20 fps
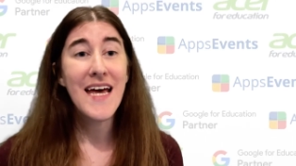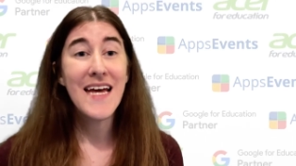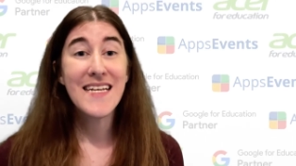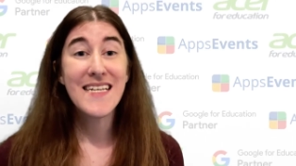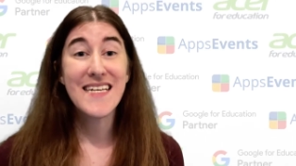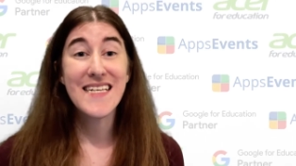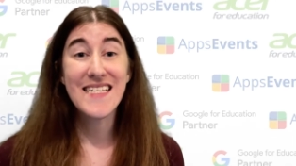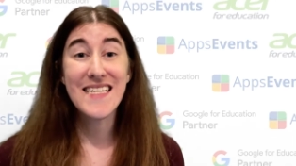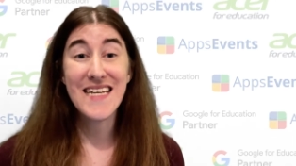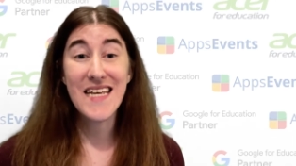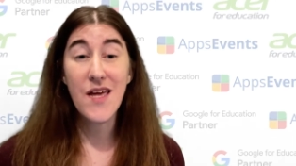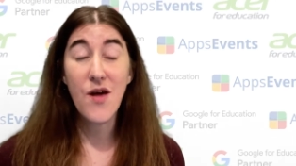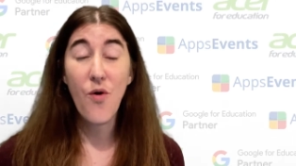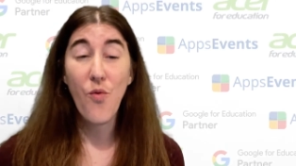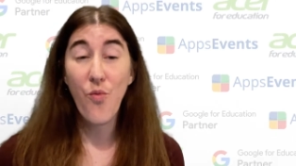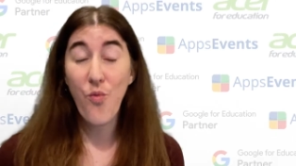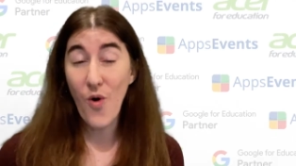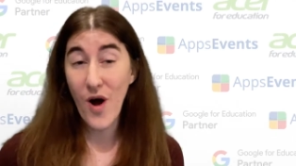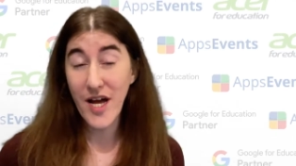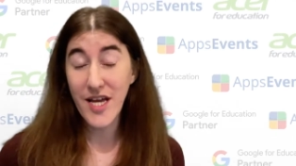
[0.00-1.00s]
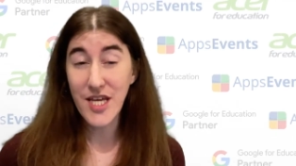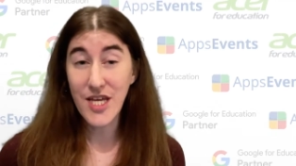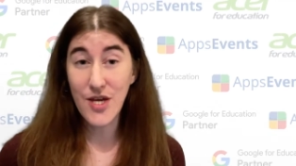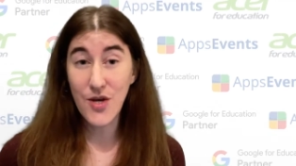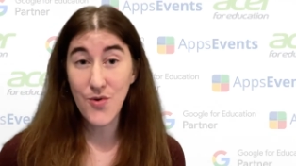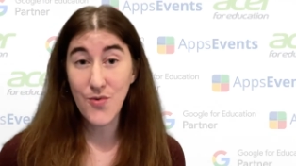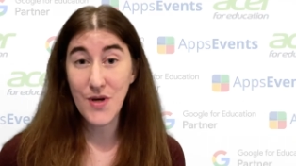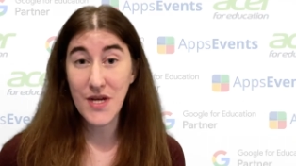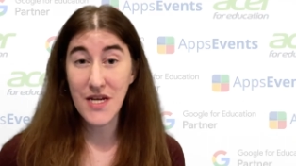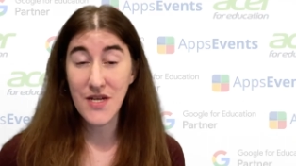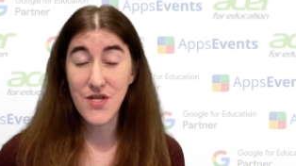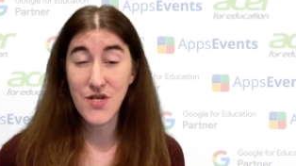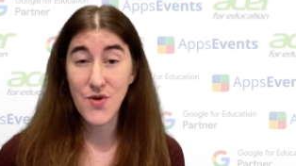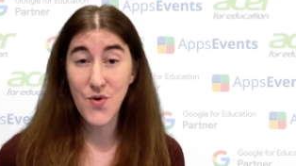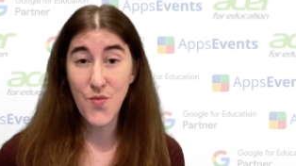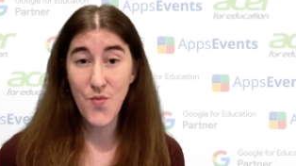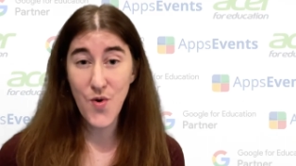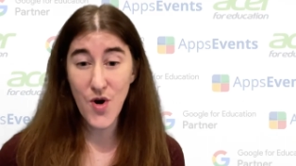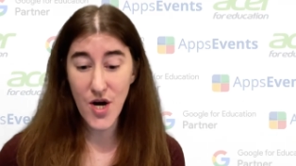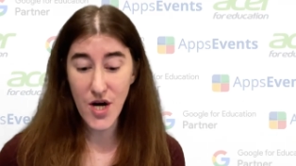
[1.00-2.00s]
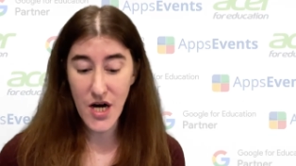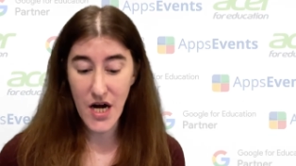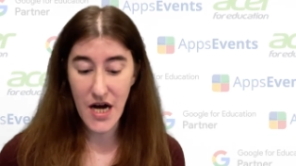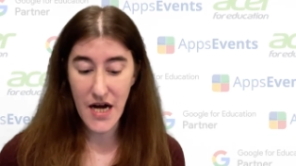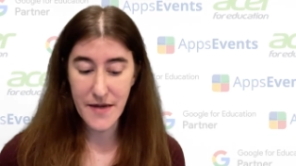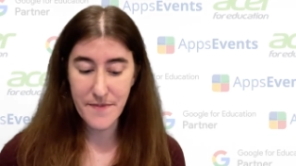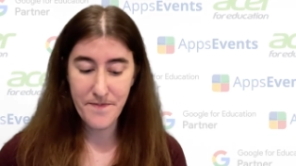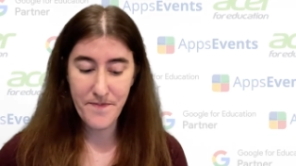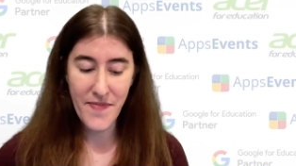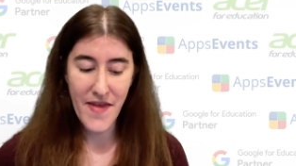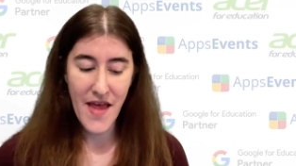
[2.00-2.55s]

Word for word: to see what you need to work on.